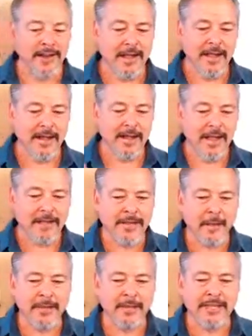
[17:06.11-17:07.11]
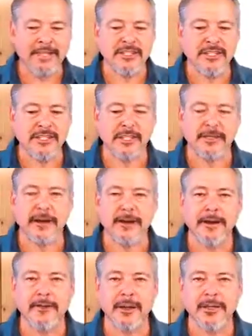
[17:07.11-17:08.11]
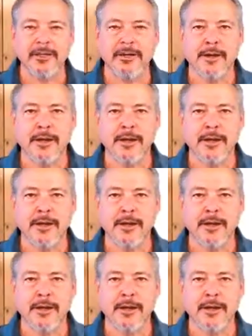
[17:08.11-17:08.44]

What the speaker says: And that way you guys can just click on it and register,